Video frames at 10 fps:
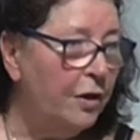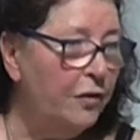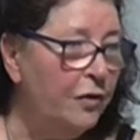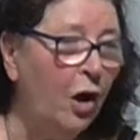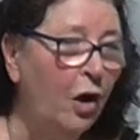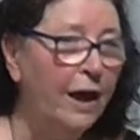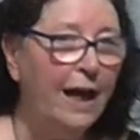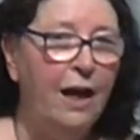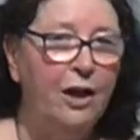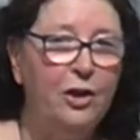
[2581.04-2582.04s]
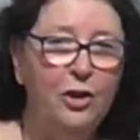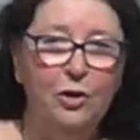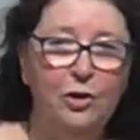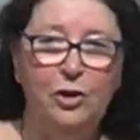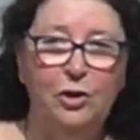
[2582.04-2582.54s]
No,
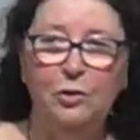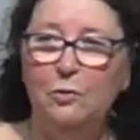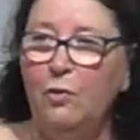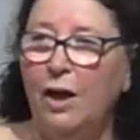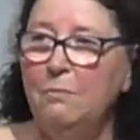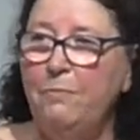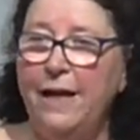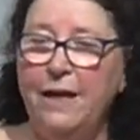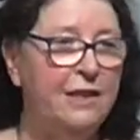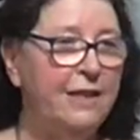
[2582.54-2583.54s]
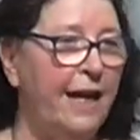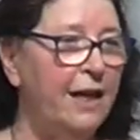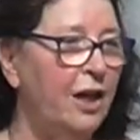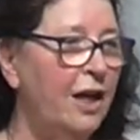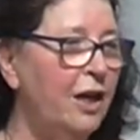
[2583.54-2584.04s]
you do what Ben
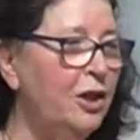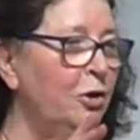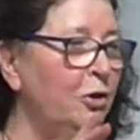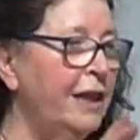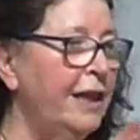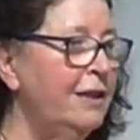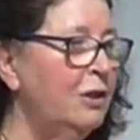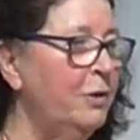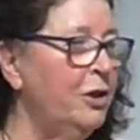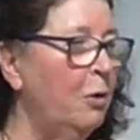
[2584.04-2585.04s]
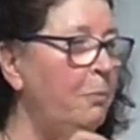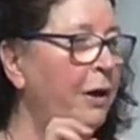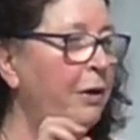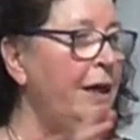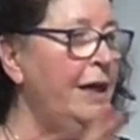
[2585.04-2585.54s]
said. You kiss with your
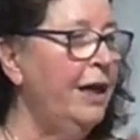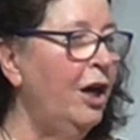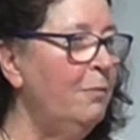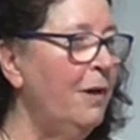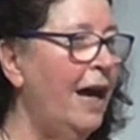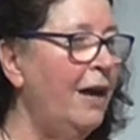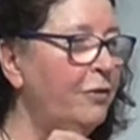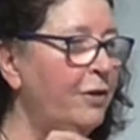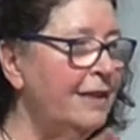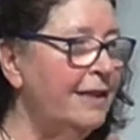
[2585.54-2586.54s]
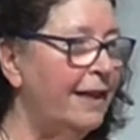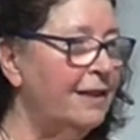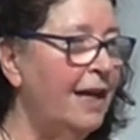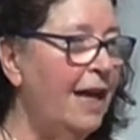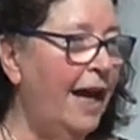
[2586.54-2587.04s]
perineum every
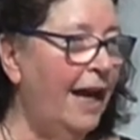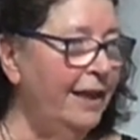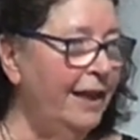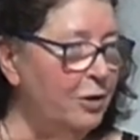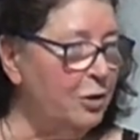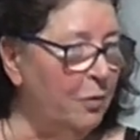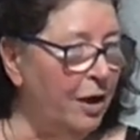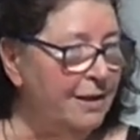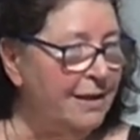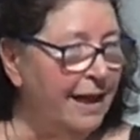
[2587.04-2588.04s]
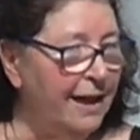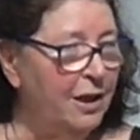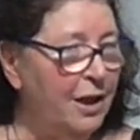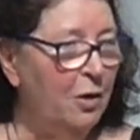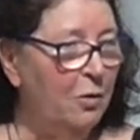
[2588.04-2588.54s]
state. And there is one
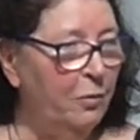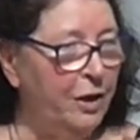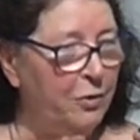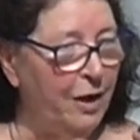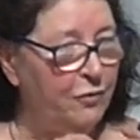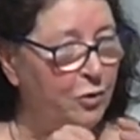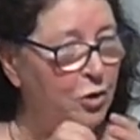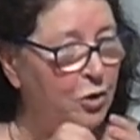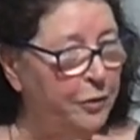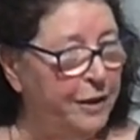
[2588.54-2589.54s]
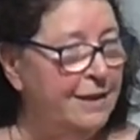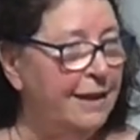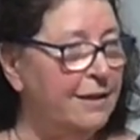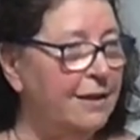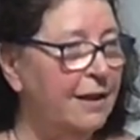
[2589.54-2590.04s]
state when you have to squeeze
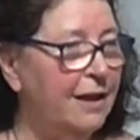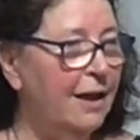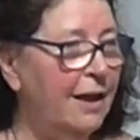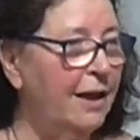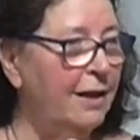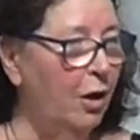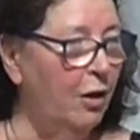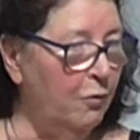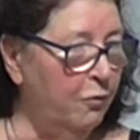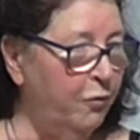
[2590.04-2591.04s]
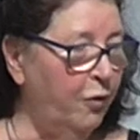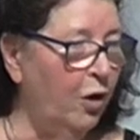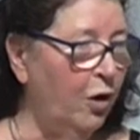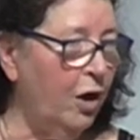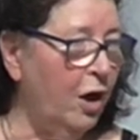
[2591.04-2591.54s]
it
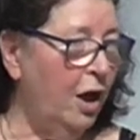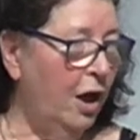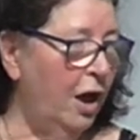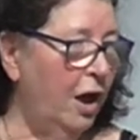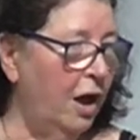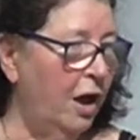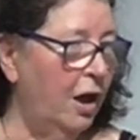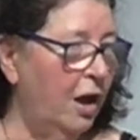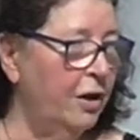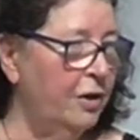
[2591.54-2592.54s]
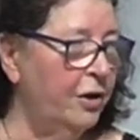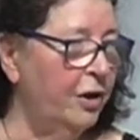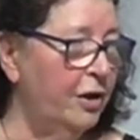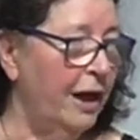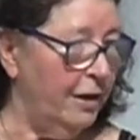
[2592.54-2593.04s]
for
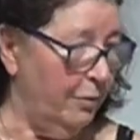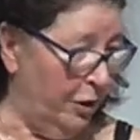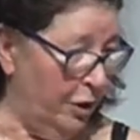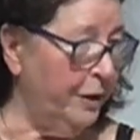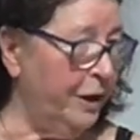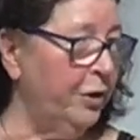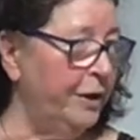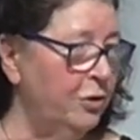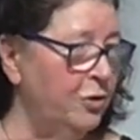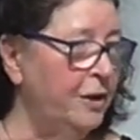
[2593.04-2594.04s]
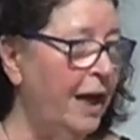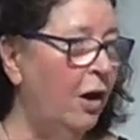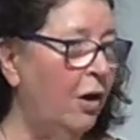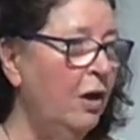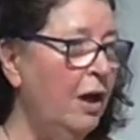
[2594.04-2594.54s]
what we're going to do
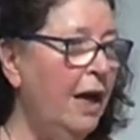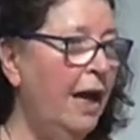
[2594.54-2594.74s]
now.